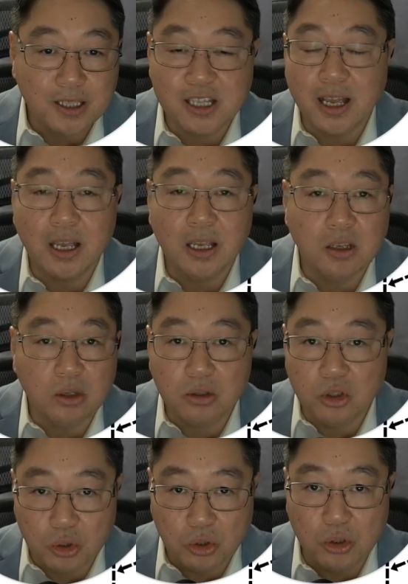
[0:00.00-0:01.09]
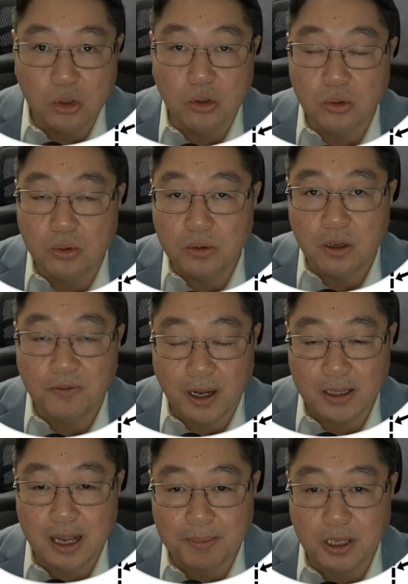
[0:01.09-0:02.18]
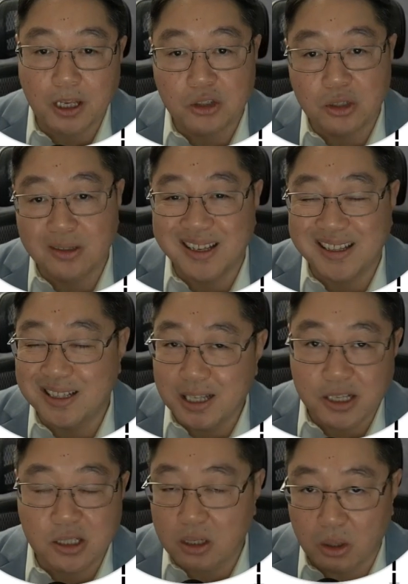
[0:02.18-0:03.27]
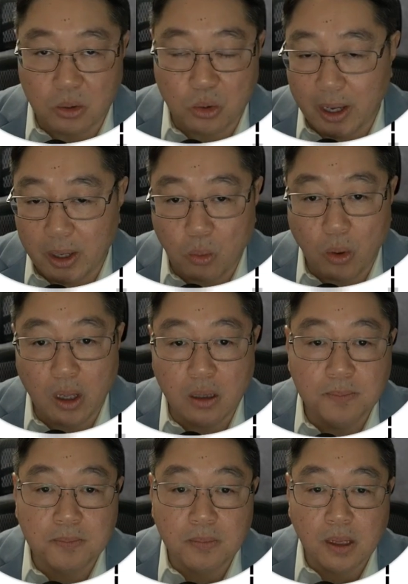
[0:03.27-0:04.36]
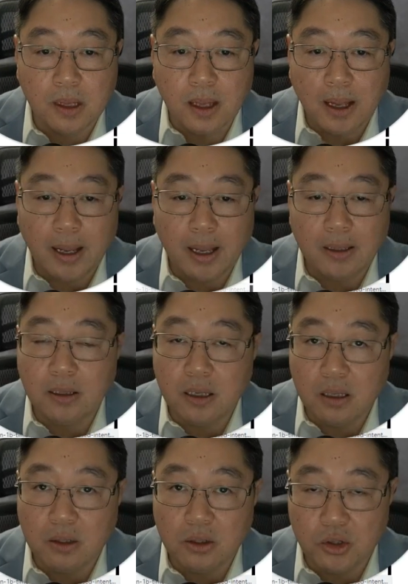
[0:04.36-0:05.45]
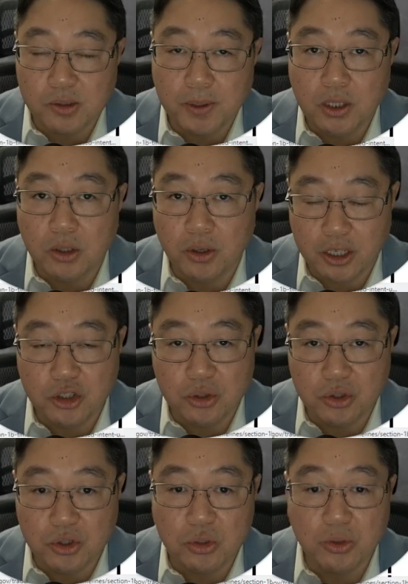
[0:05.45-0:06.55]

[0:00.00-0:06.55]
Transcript: say you do file the application and it doesn't go quite well, and the USPTO issues you an